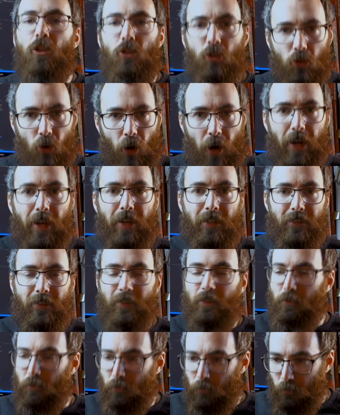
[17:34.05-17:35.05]
Try it.
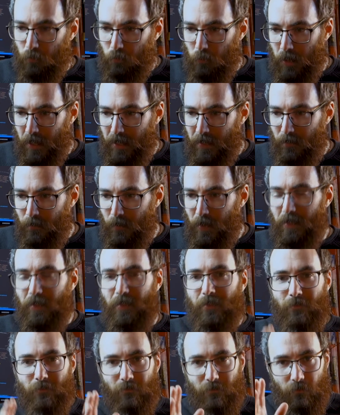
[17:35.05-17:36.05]
Believe me,
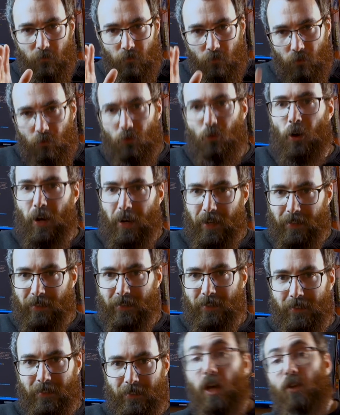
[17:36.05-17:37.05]
try it.